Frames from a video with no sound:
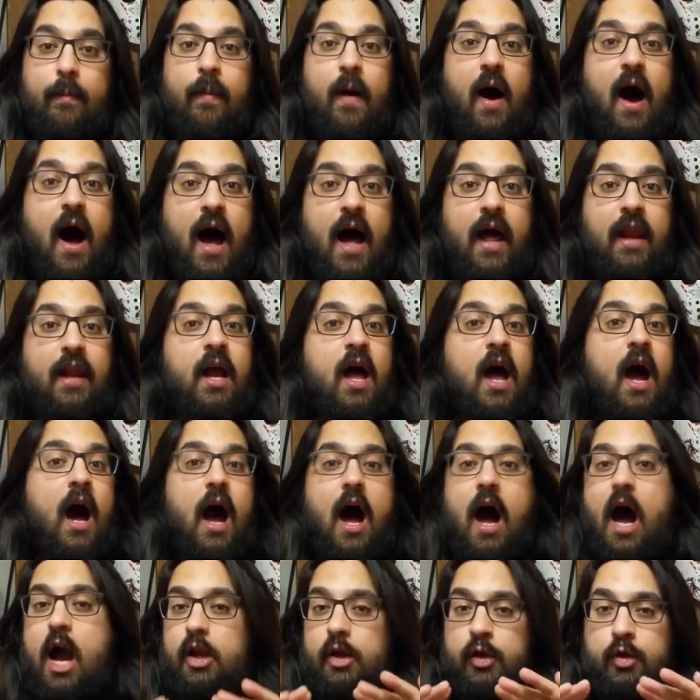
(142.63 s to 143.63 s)
but
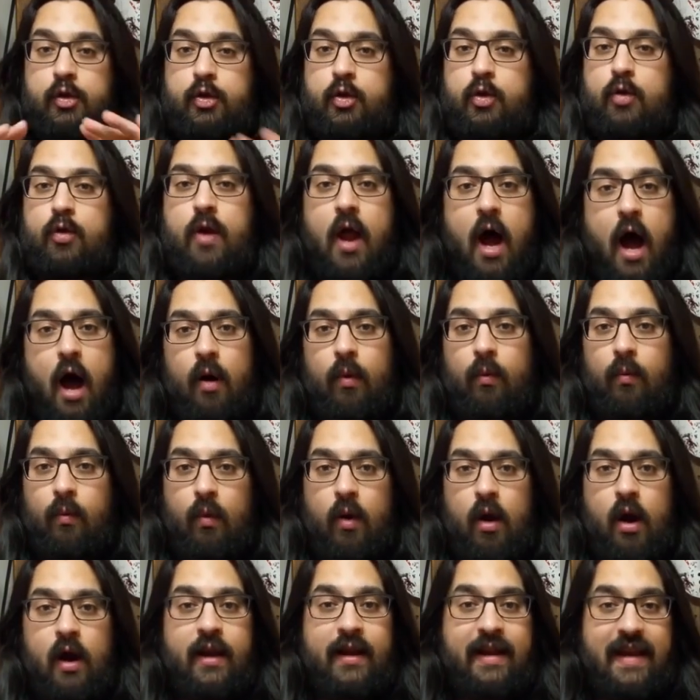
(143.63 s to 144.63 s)
I do not
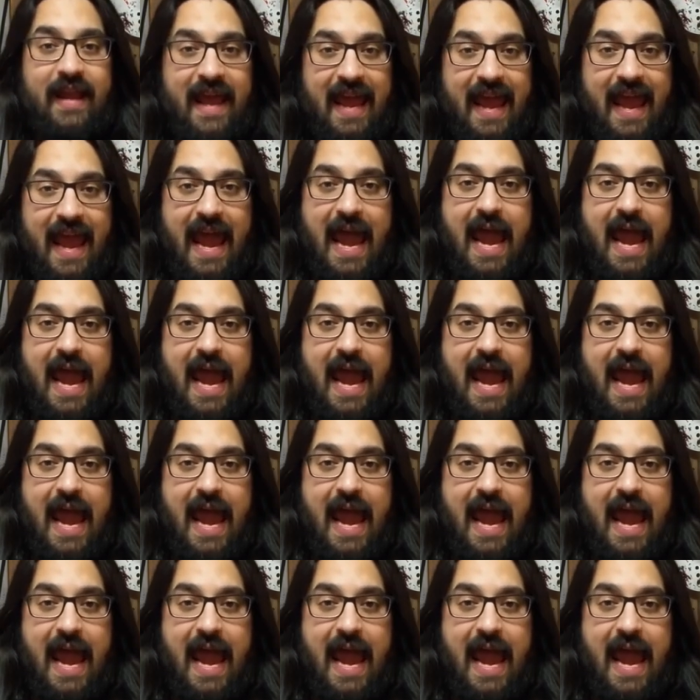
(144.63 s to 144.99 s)
want